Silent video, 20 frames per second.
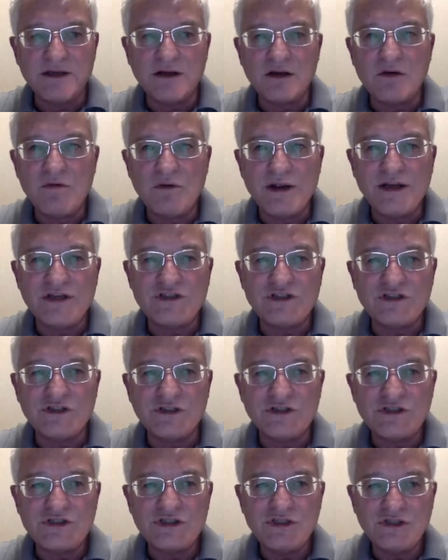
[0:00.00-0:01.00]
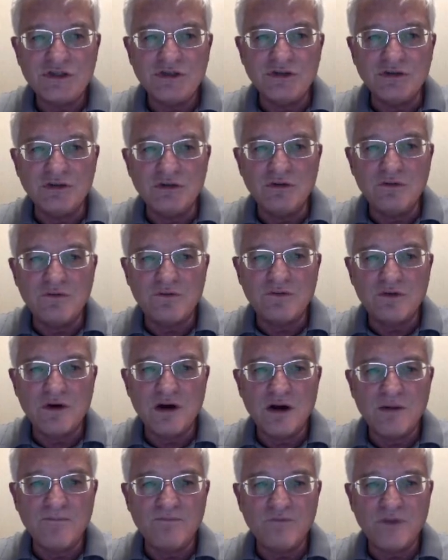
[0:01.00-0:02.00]
equation 2
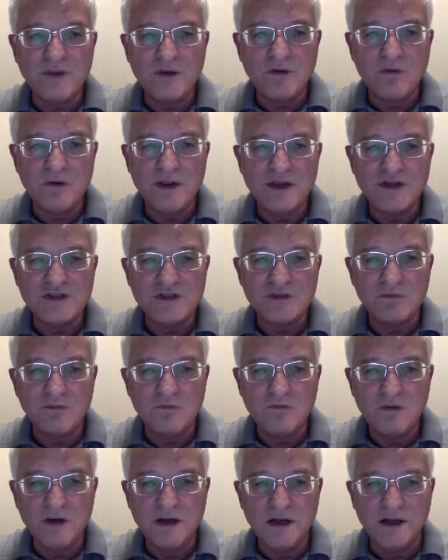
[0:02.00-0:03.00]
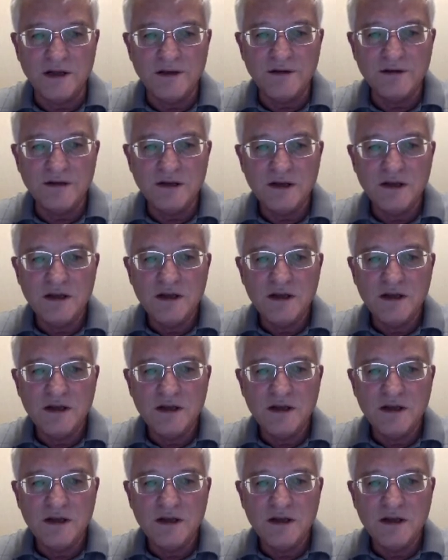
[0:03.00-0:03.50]
from equation 1,